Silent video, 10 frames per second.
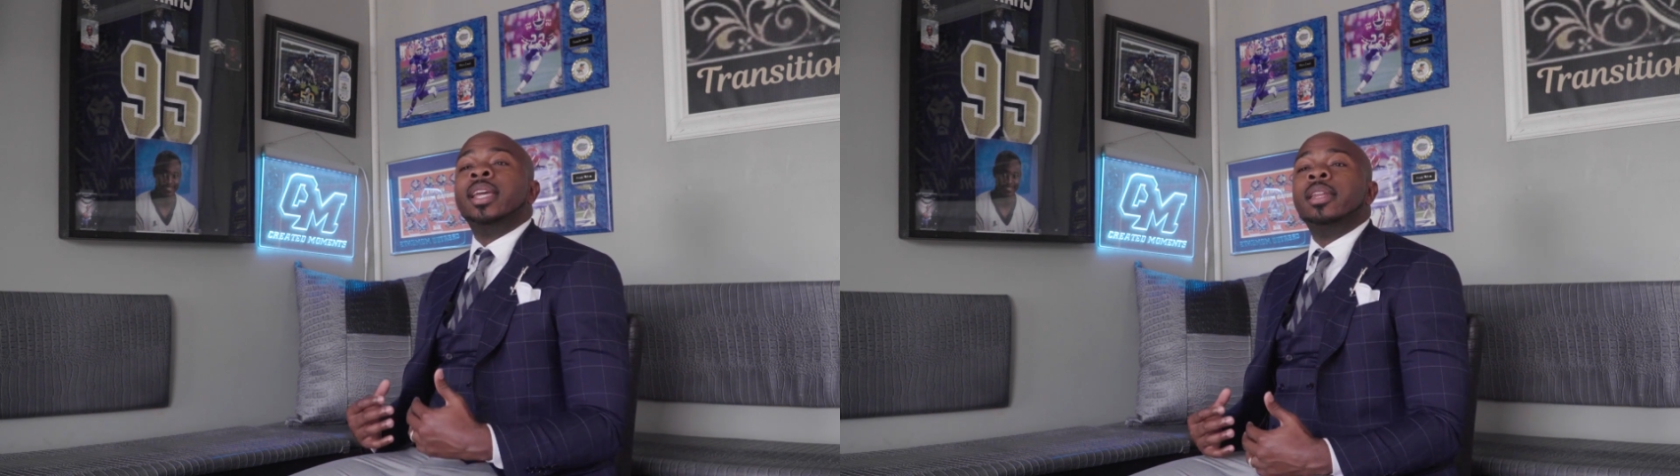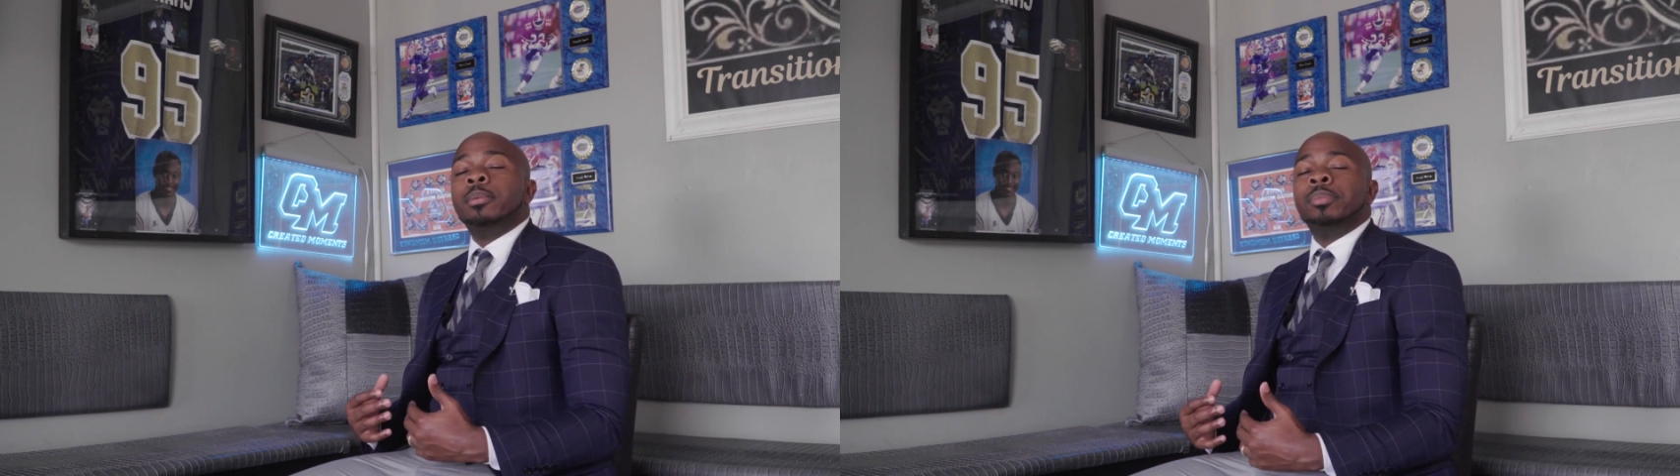
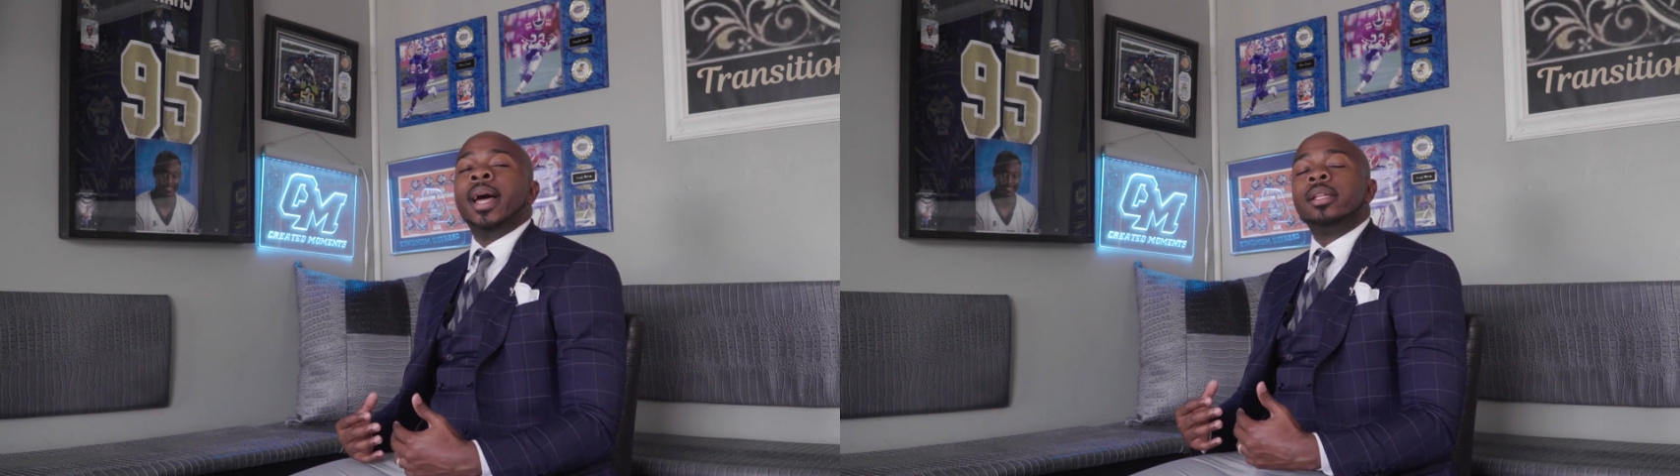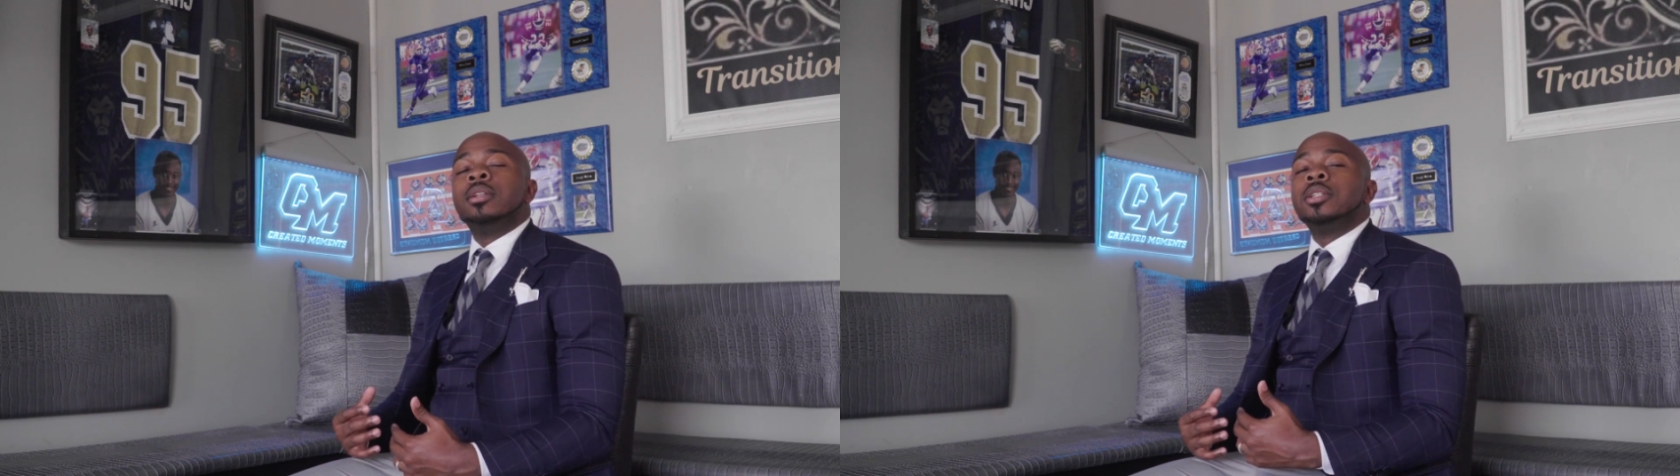get the
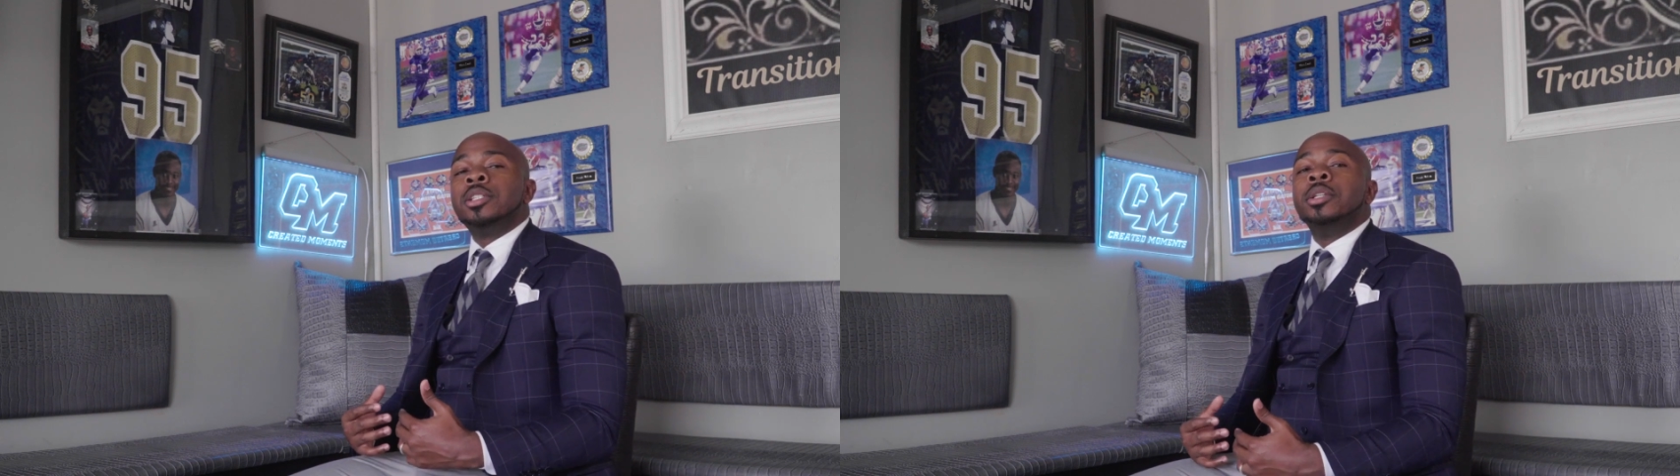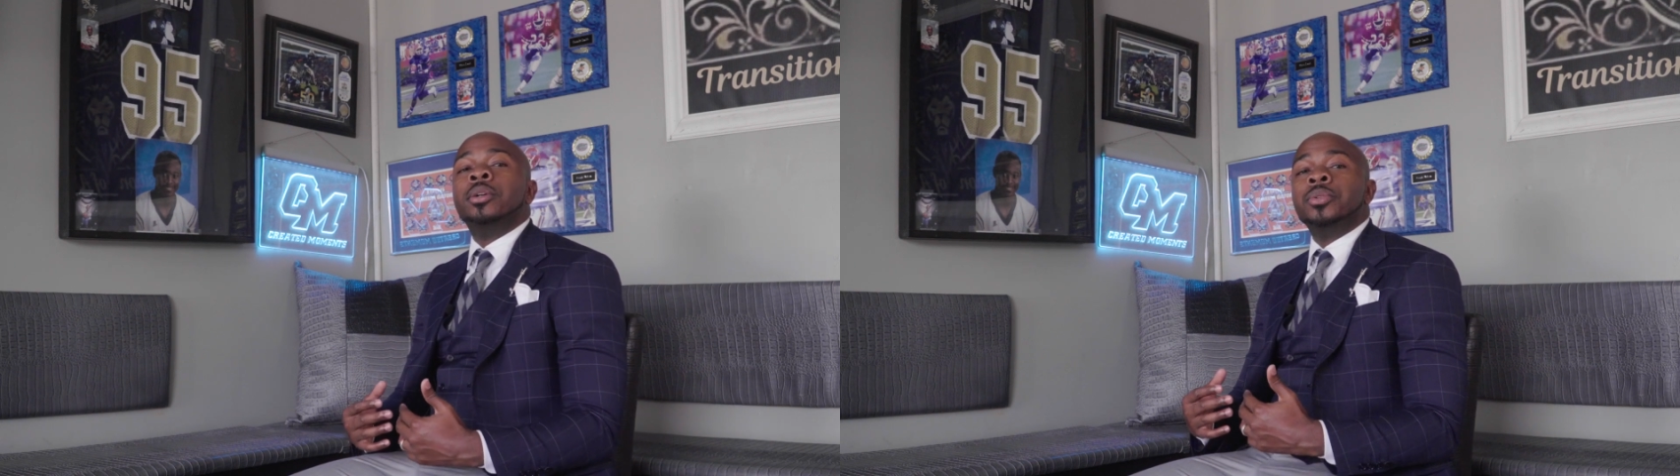black
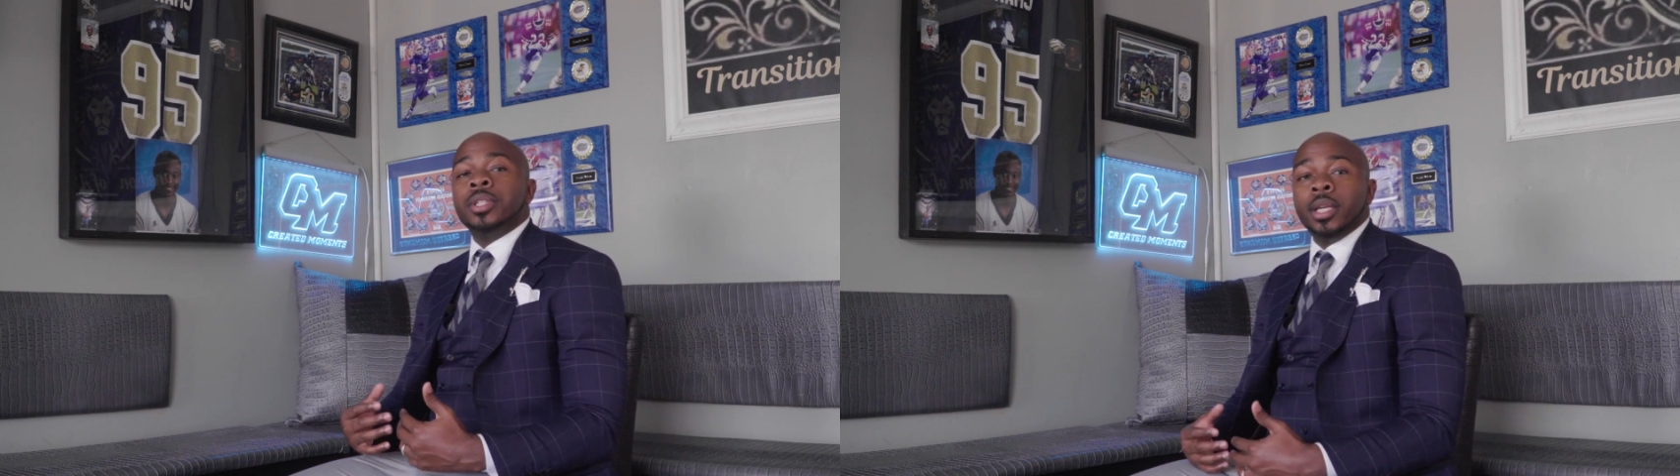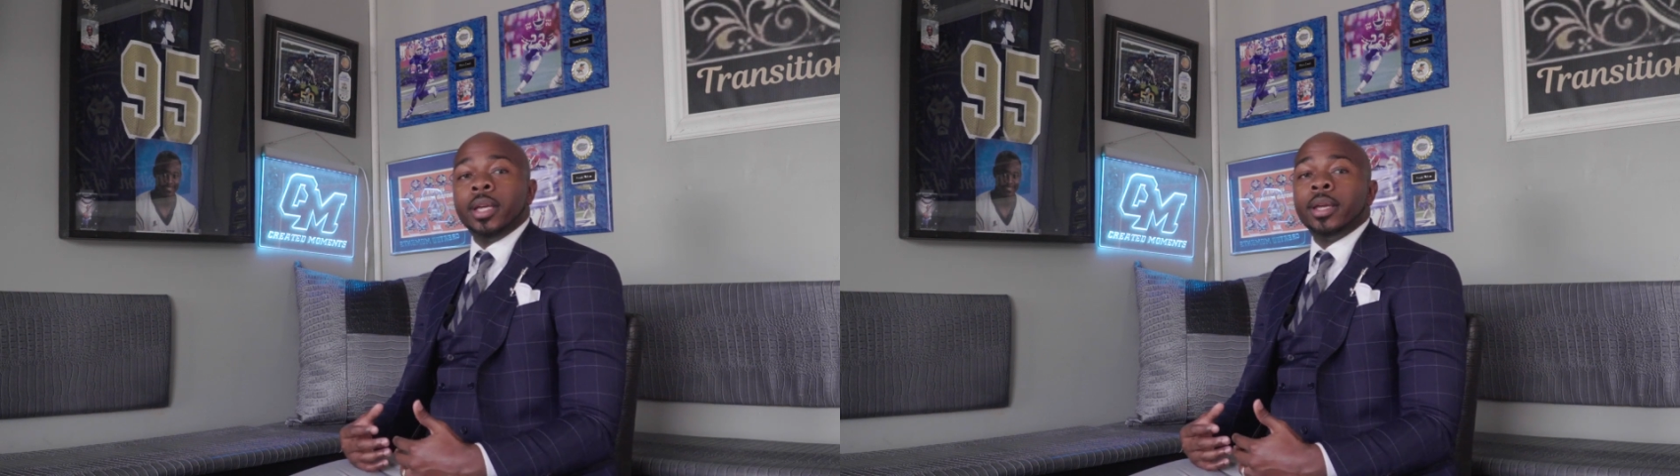tuxedos
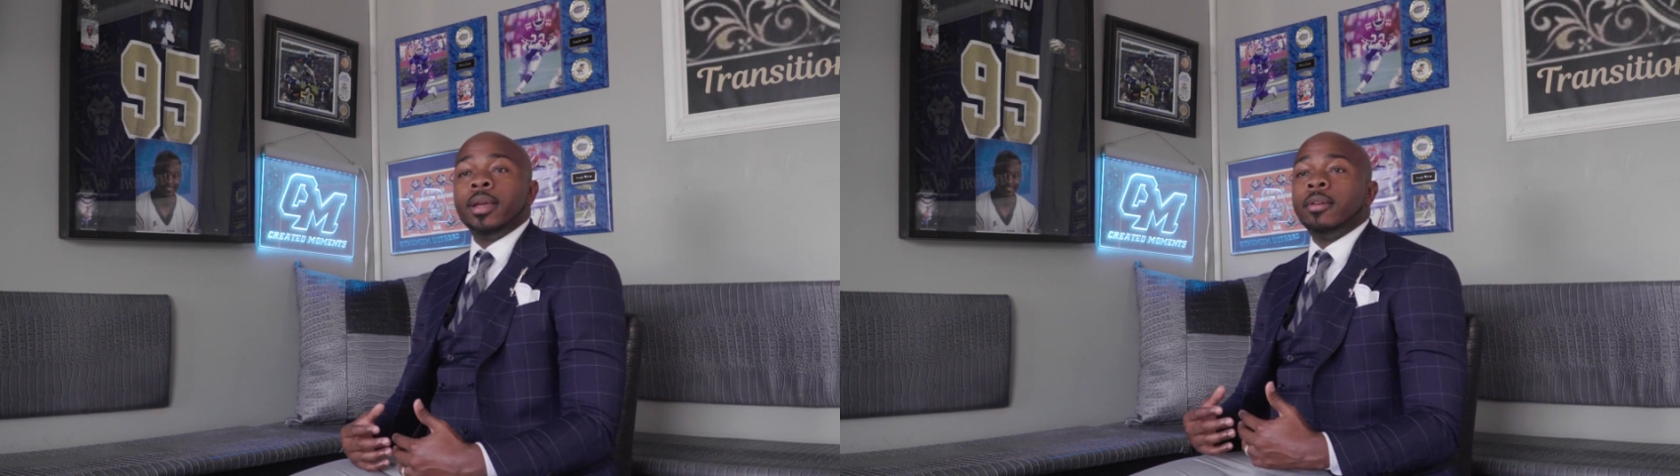in.